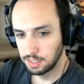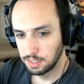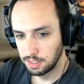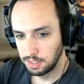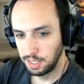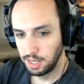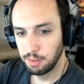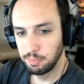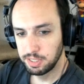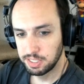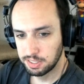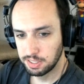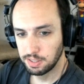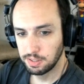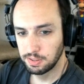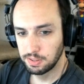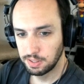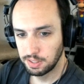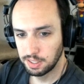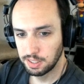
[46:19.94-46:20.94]
Architect yeah, to too,
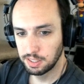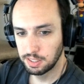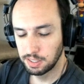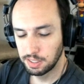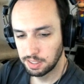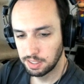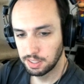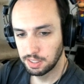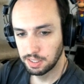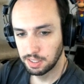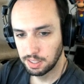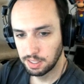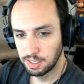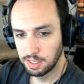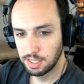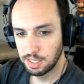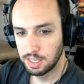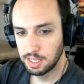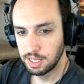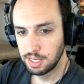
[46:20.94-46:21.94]
have yeah. like
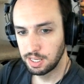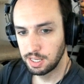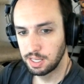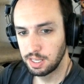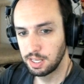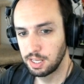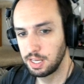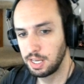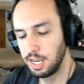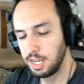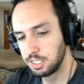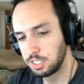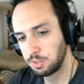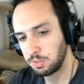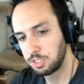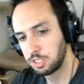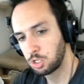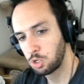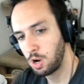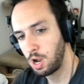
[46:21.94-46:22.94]
those strong cards.
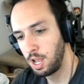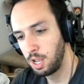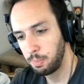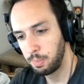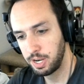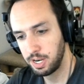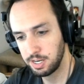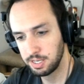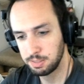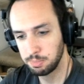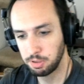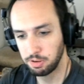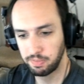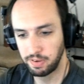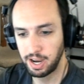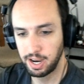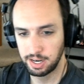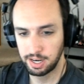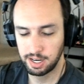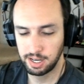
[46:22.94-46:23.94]
It's strong, but it doesn't
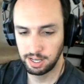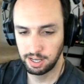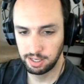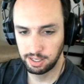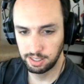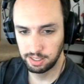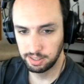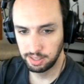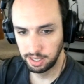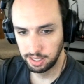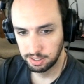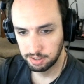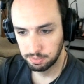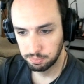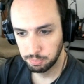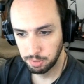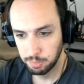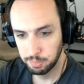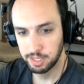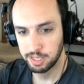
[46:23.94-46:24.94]
provide any like
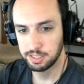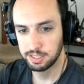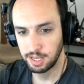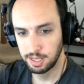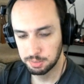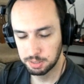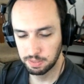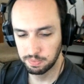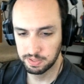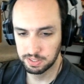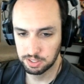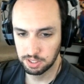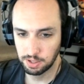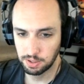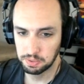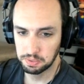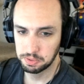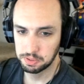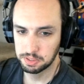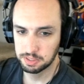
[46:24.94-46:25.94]
permanent types of its
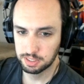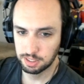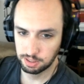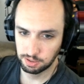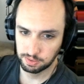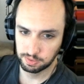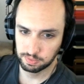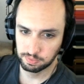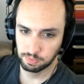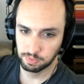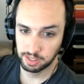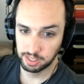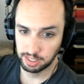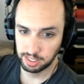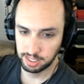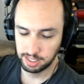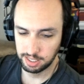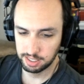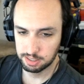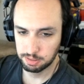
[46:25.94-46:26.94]
own, so you yeah,
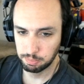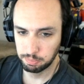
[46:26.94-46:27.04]
really need to